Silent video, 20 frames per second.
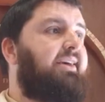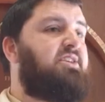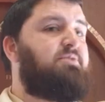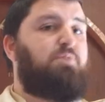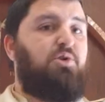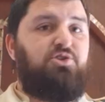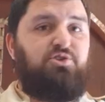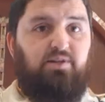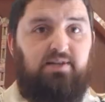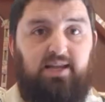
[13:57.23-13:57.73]
It's
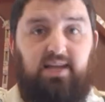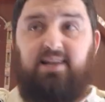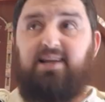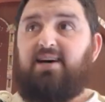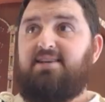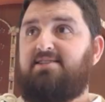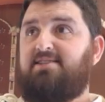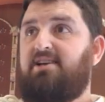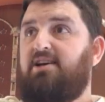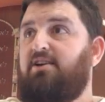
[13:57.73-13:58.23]
supposed to lead
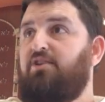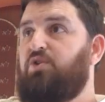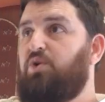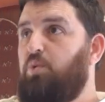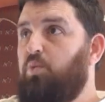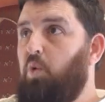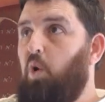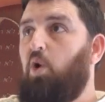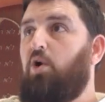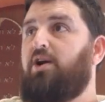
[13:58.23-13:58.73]
us to
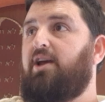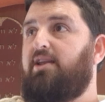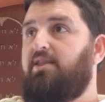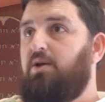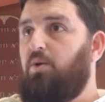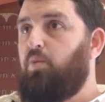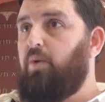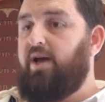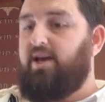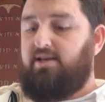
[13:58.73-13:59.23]
walk in
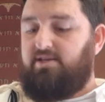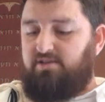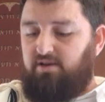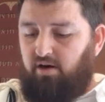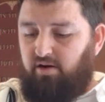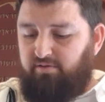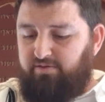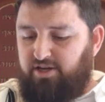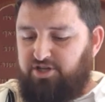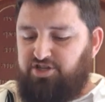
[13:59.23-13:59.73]
the ways
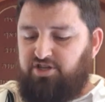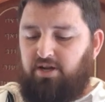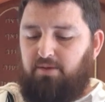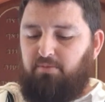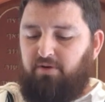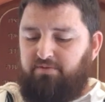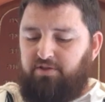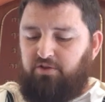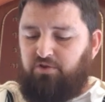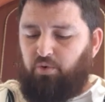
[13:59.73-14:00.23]
of Hashem,
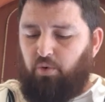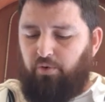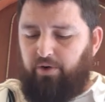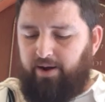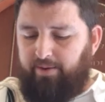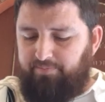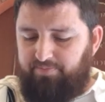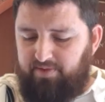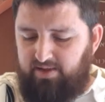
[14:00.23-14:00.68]
of the Torah.